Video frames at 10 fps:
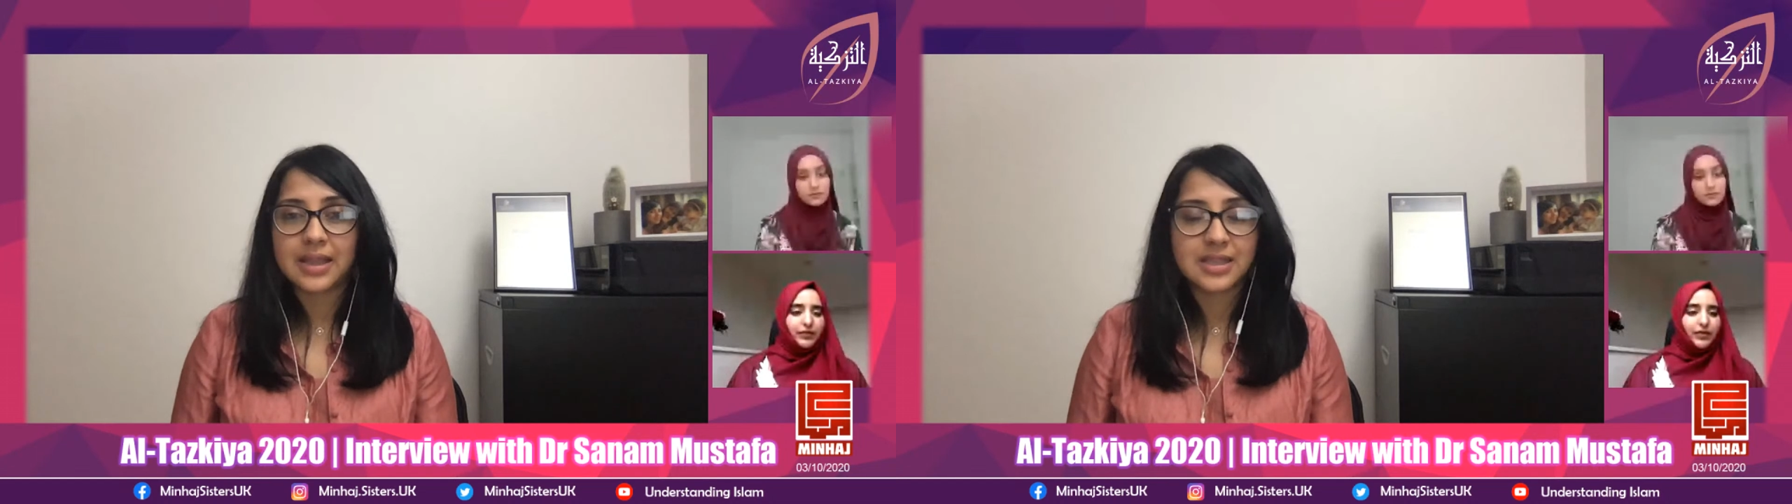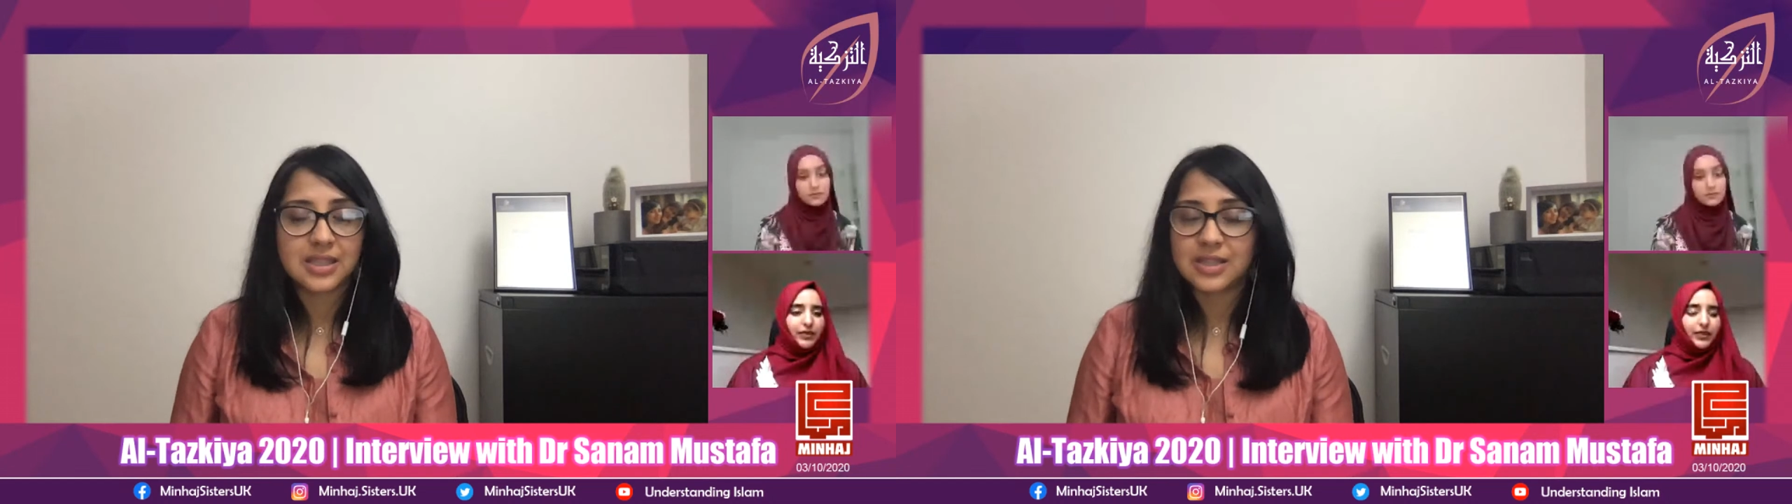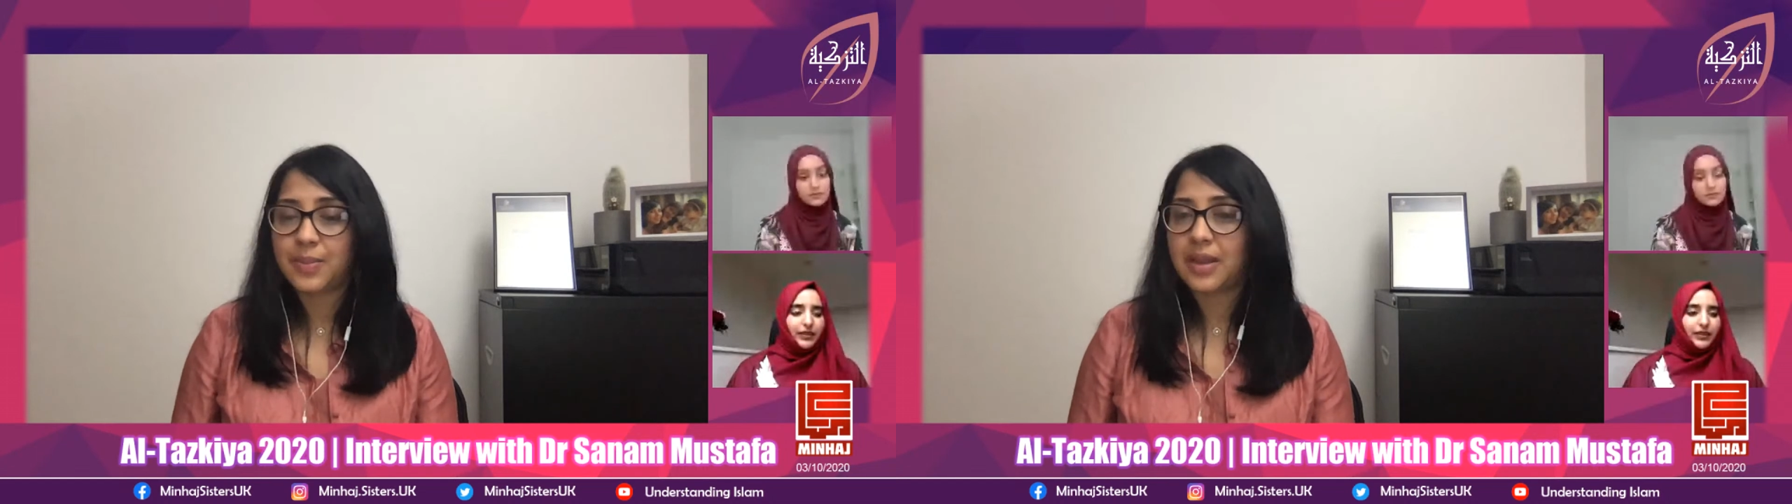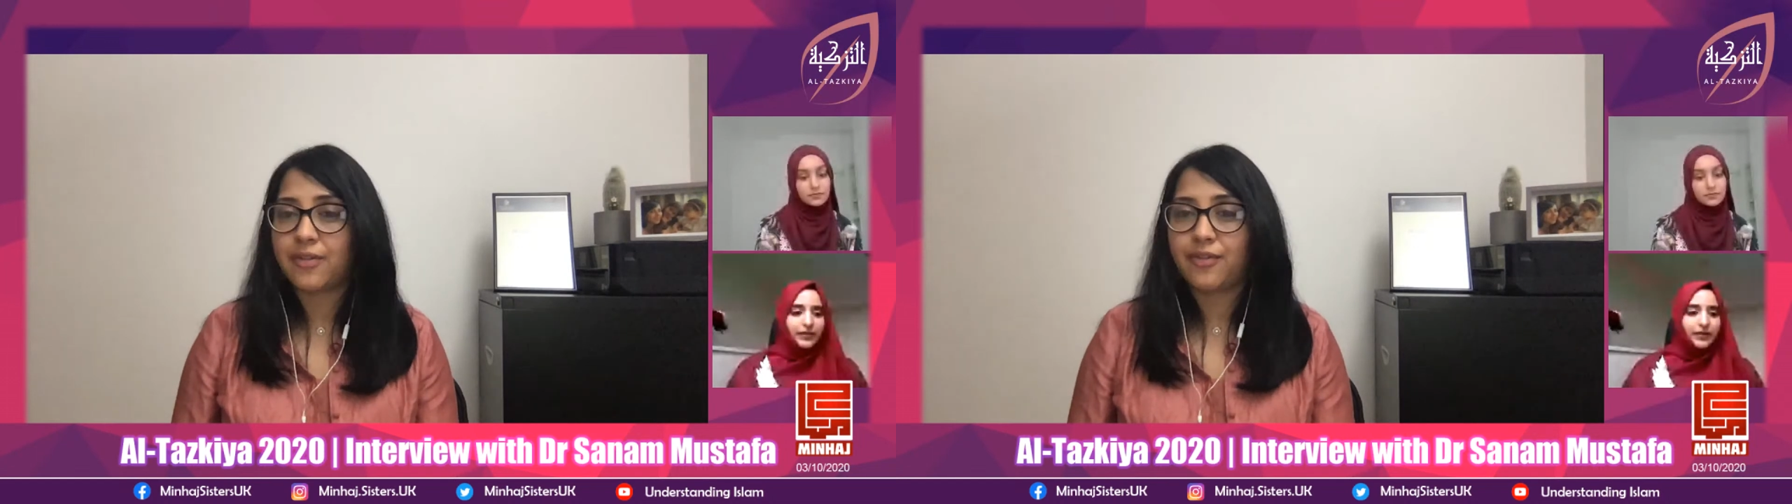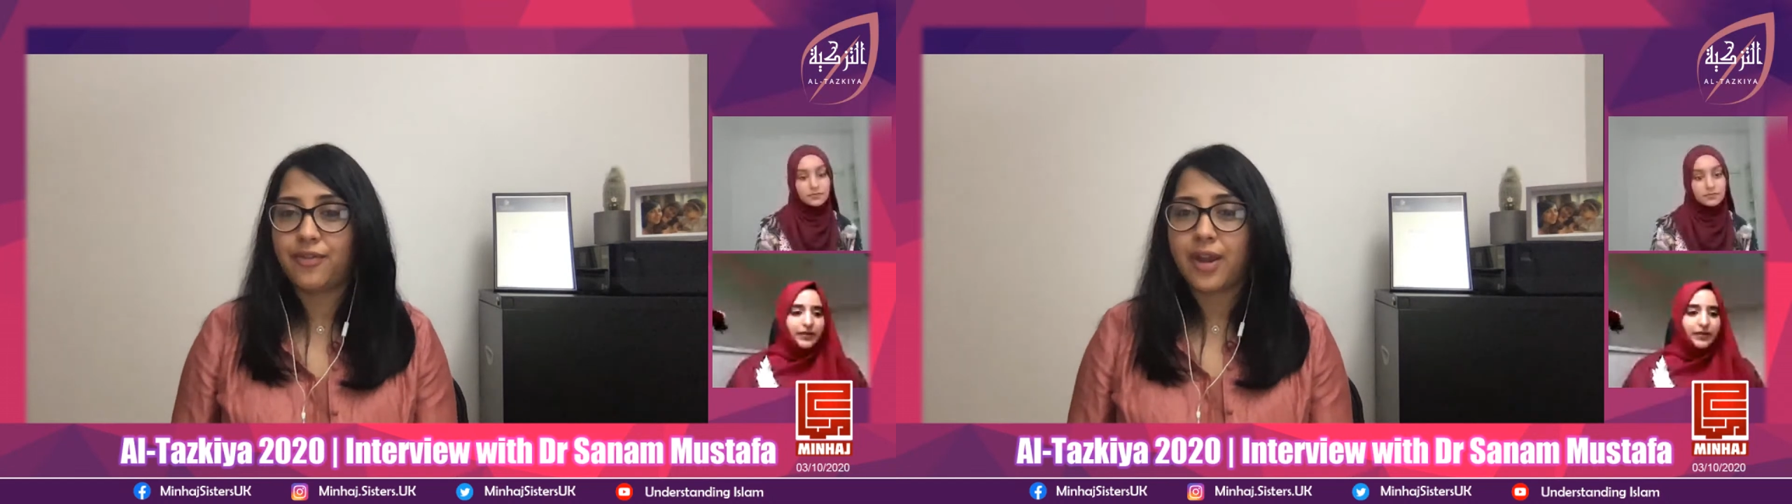and this has been
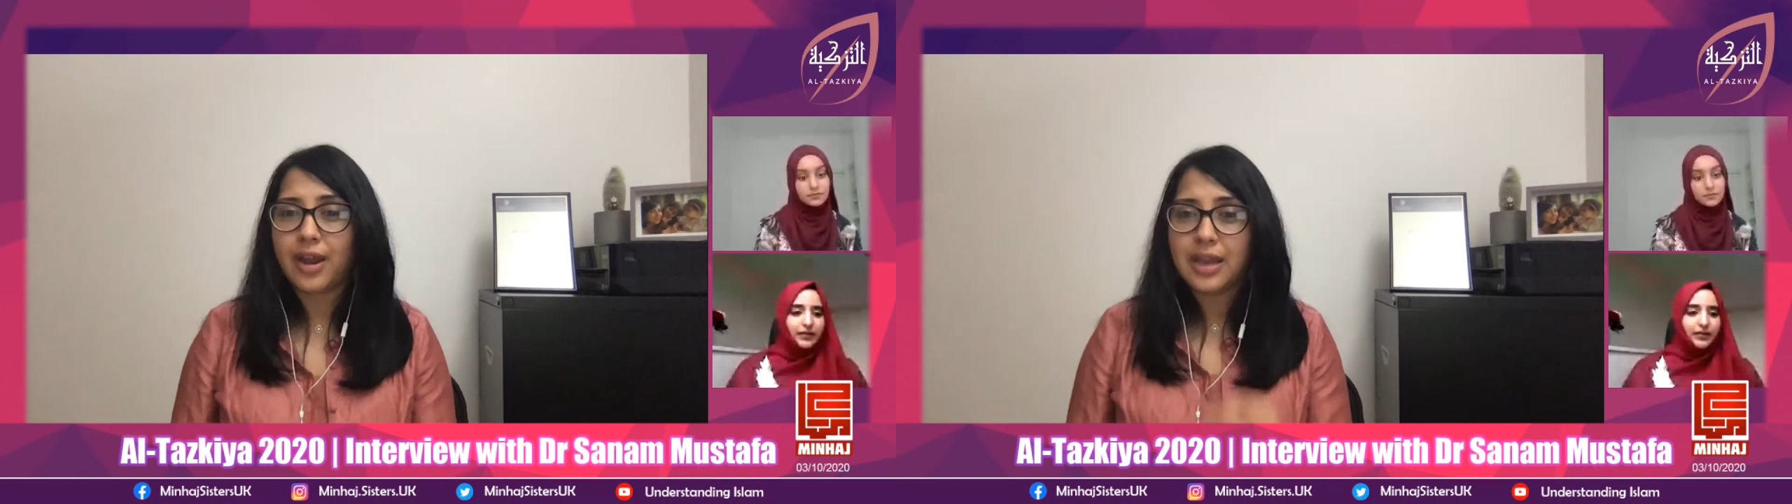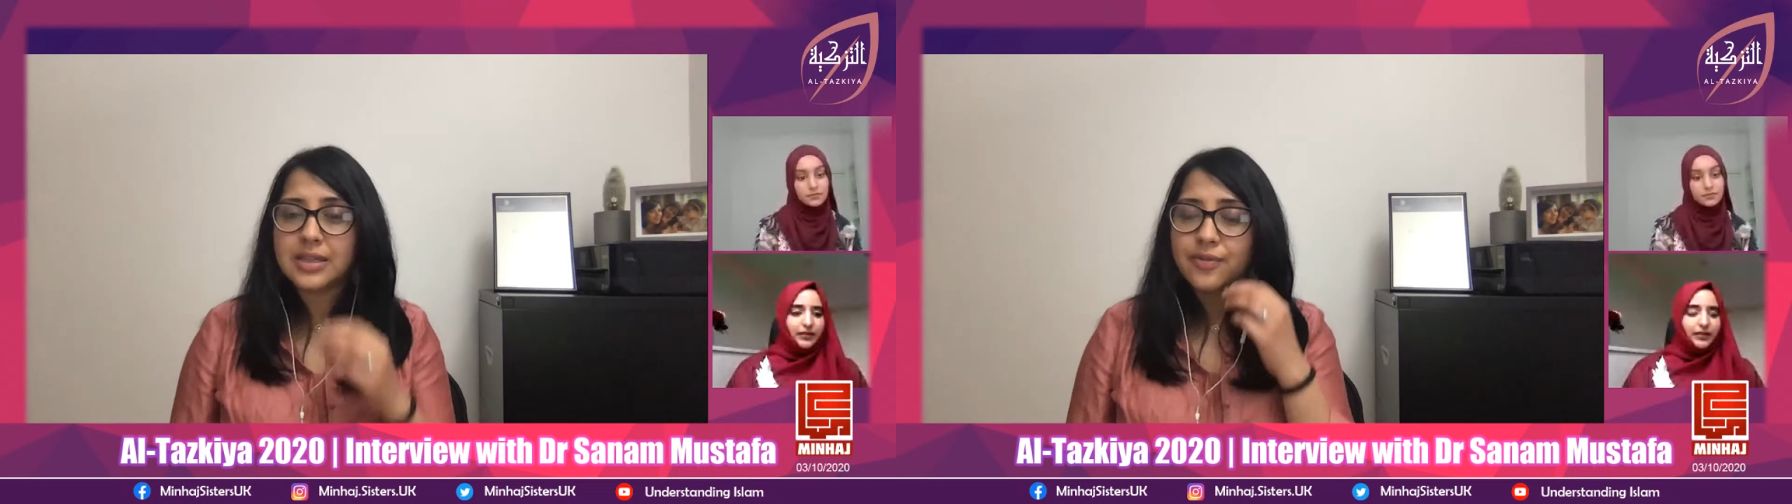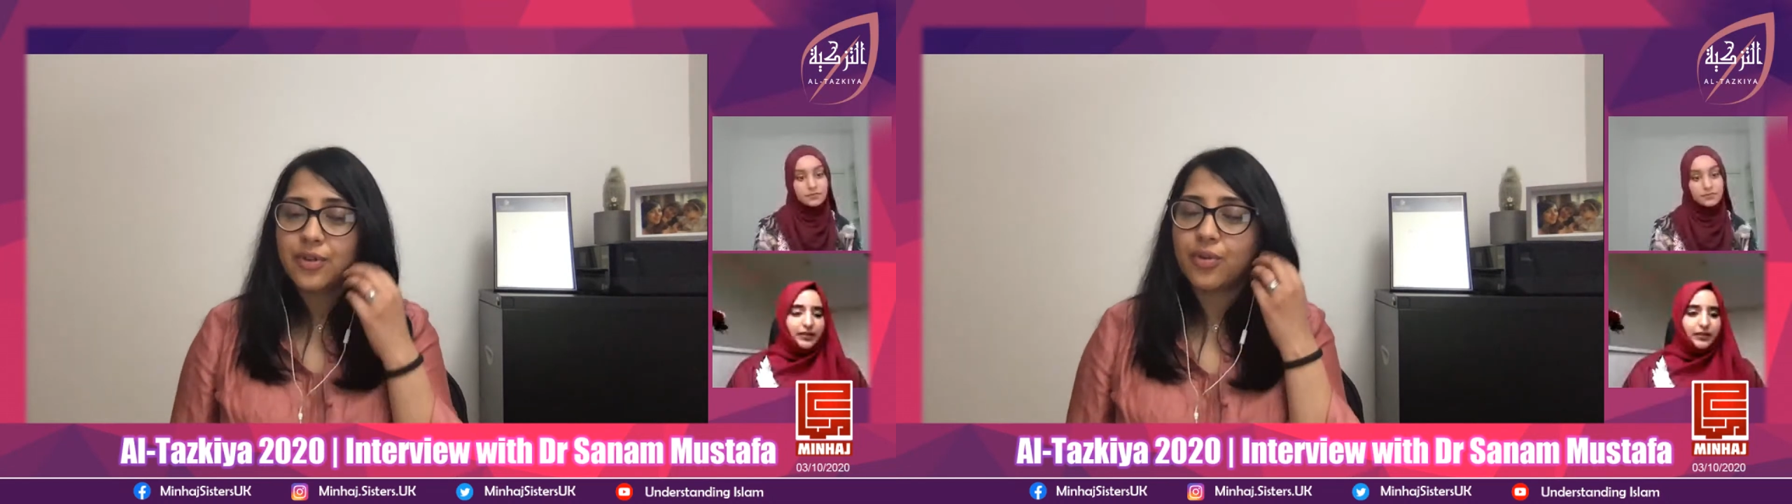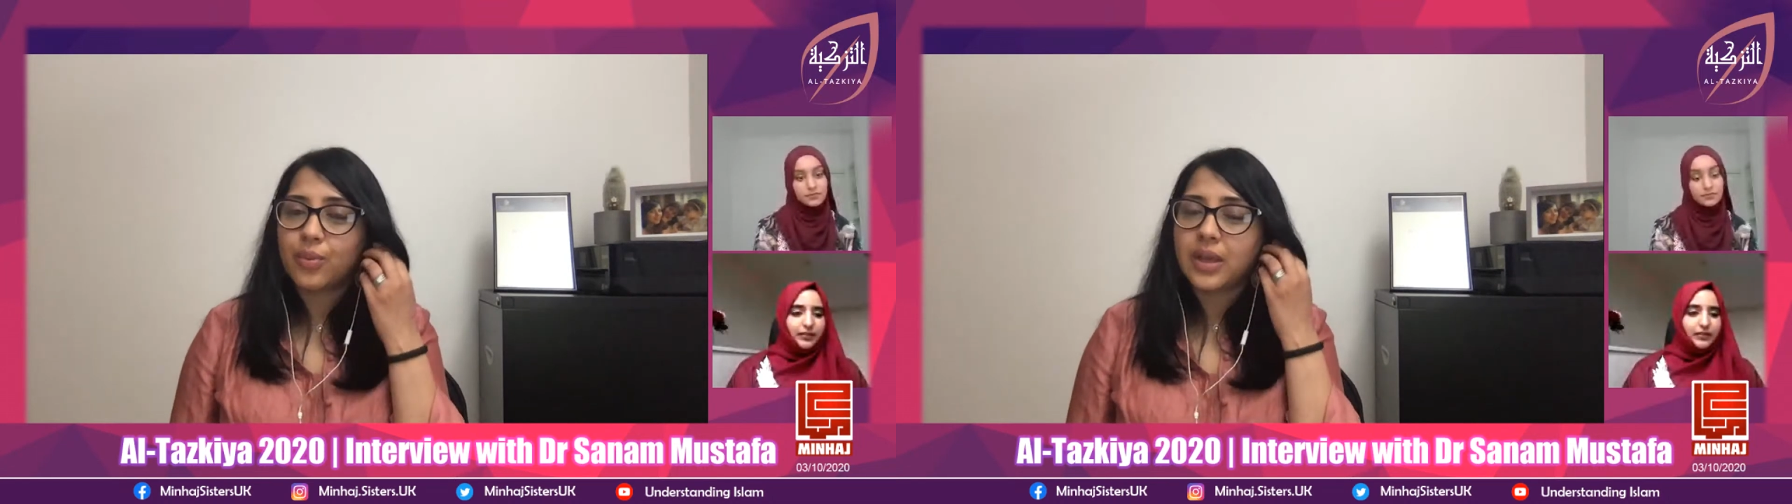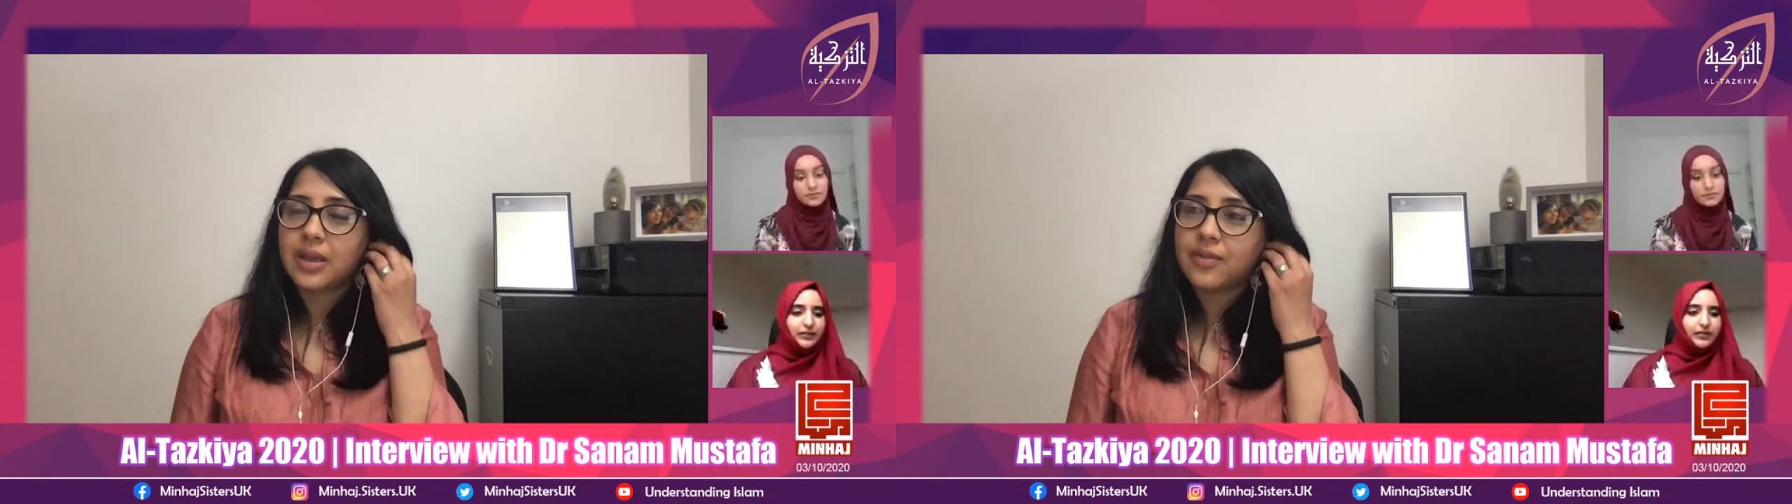a very difficult
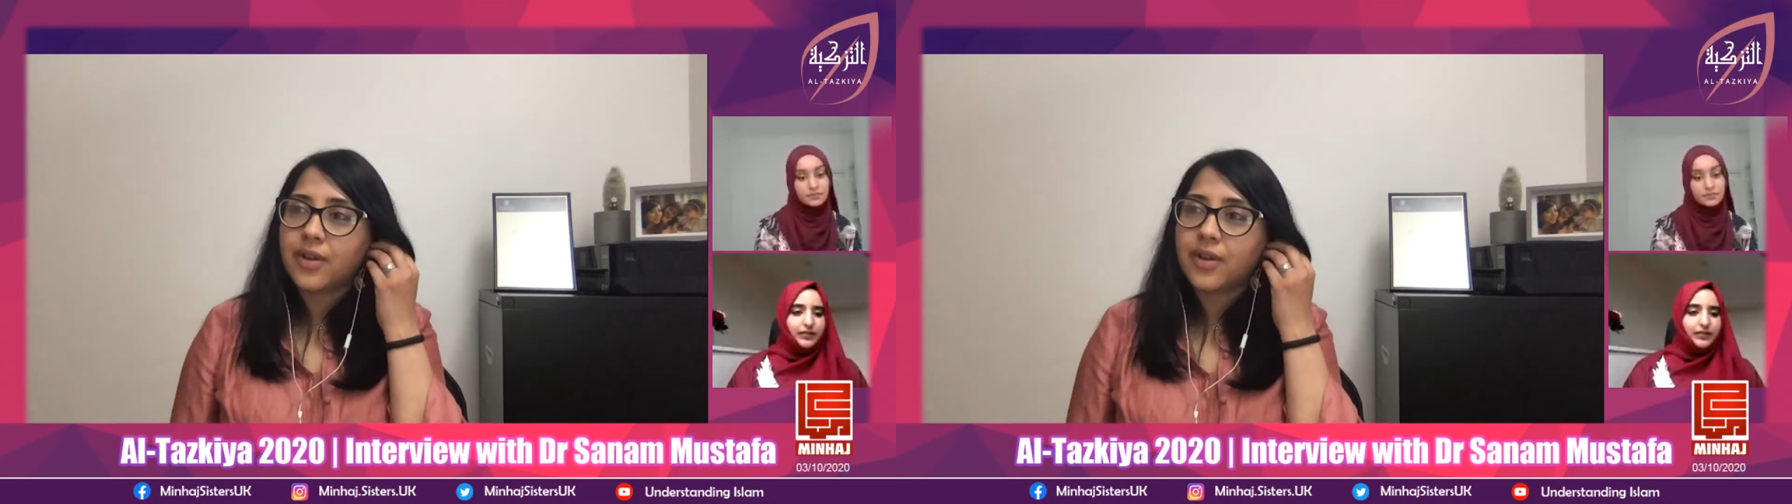week,